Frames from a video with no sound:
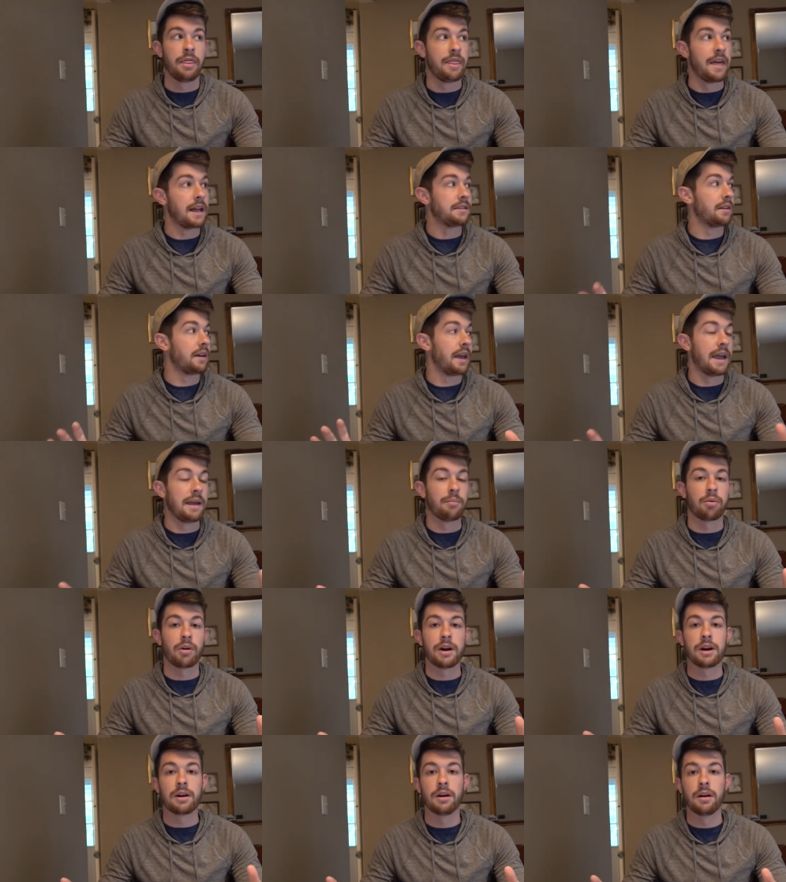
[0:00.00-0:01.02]
that's a game
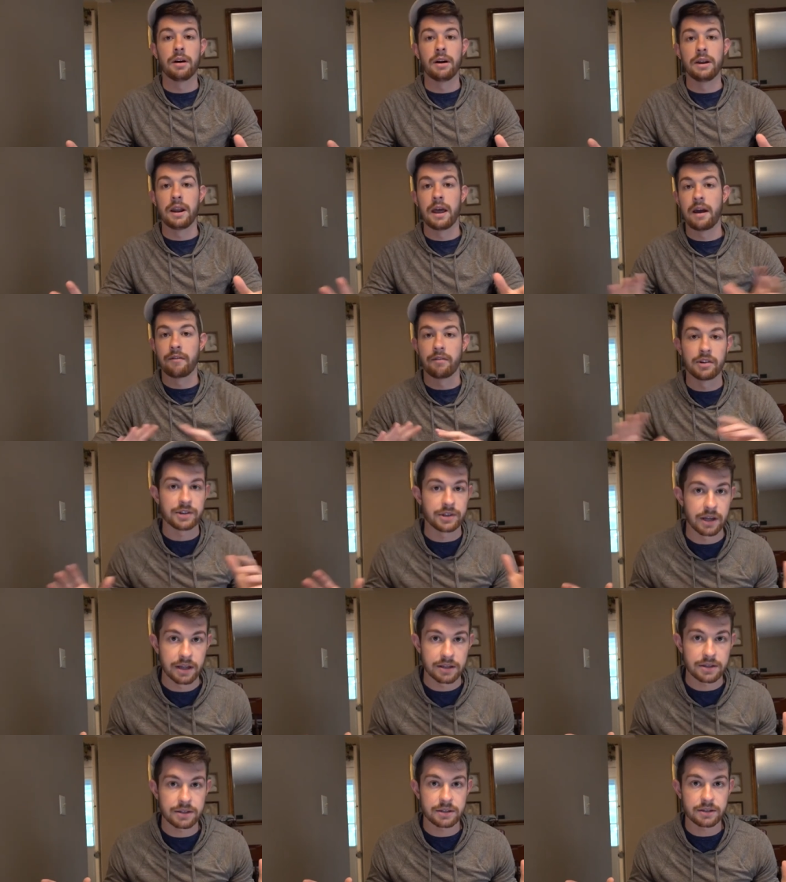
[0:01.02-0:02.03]
breaker in every
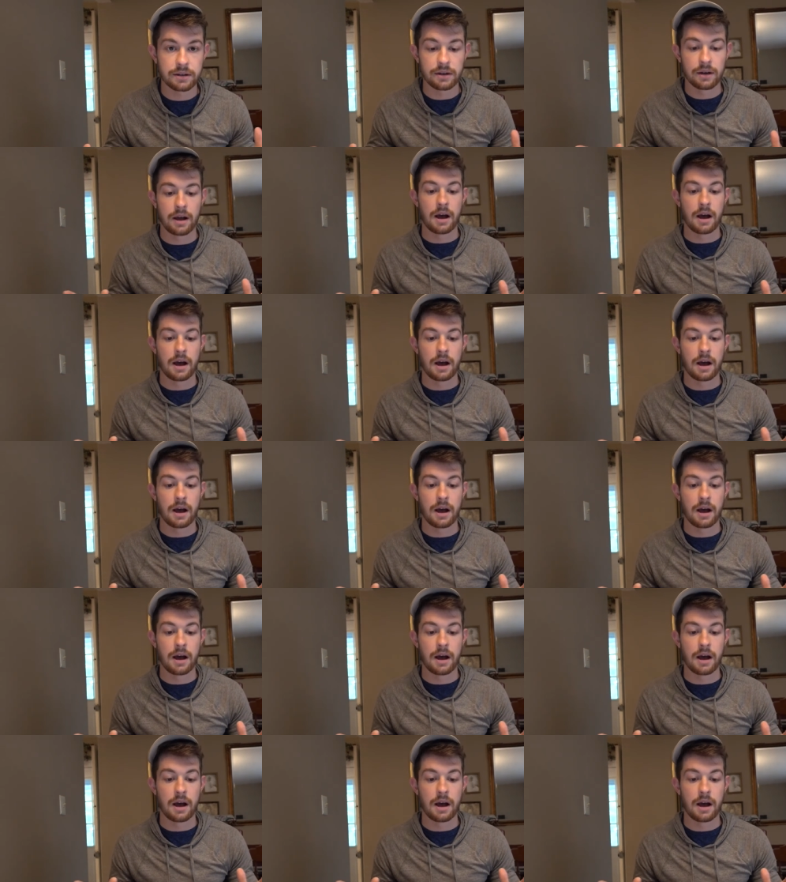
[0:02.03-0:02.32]
sense.